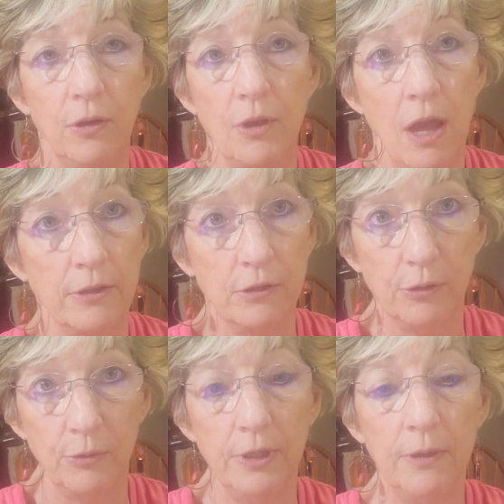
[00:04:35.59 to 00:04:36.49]
not
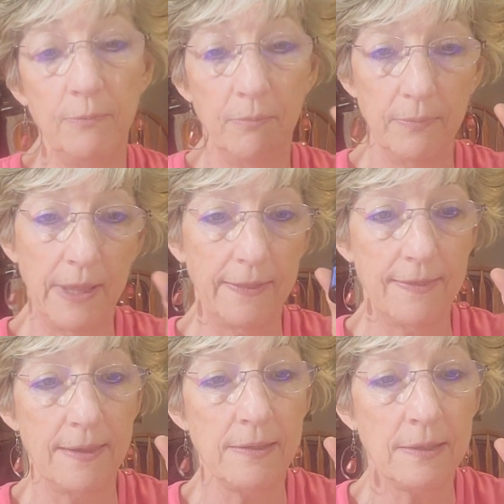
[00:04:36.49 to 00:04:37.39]
diluted like
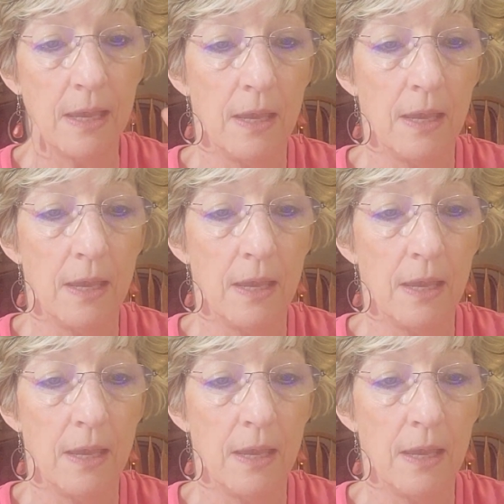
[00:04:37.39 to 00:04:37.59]
this.